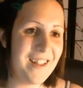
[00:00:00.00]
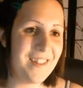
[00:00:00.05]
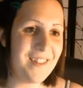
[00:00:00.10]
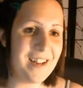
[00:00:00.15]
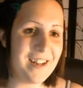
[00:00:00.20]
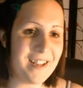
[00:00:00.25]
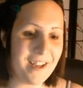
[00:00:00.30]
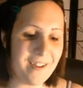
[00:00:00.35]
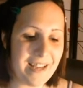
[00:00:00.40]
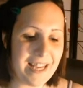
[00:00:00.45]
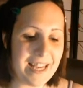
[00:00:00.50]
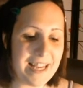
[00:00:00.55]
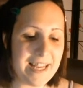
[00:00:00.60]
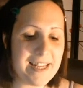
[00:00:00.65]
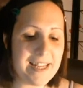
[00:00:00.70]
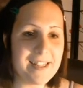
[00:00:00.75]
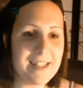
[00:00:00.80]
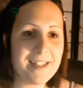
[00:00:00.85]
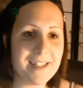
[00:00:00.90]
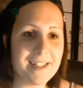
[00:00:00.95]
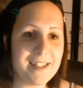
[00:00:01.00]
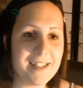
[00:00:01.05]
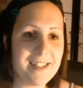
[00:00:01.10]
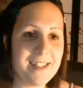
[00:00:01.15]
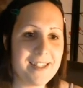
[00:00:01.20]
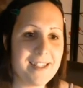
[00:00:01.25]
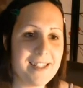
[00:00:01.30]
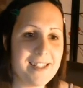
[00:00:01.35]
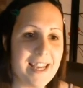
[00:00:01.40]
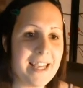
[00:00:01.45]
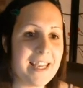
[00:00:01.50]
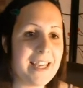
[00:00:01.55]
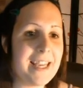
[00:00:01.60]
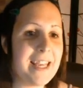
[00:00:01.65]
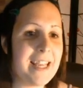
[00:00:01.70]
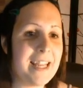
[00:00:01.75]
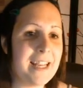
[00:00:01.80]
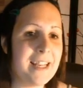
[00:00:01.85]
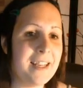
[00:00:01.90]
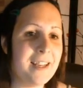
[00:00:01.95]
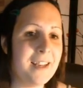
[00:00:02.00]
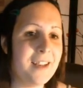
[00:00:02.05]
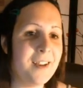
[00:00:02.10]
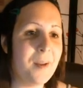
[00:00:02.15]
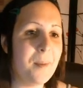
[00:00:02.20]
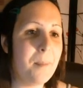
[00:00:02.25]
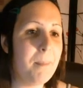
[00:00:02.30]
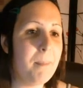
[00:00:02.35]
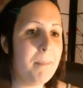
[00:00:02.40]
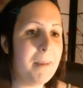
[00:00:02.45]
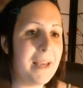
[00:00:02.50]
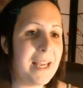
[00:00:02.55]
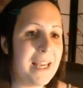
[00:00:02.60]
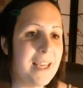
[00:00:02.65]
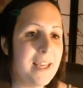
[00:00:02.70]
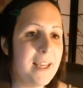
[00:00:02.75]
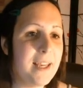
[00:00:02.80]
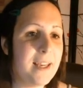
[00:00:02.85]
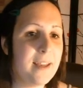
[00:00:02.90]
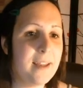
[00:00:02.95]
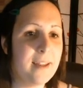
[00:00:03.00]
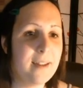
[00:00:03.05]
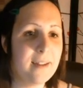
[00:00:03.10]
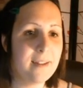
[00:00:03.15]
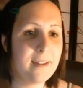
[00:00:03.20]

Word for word: They'd go, here's your stinking beak.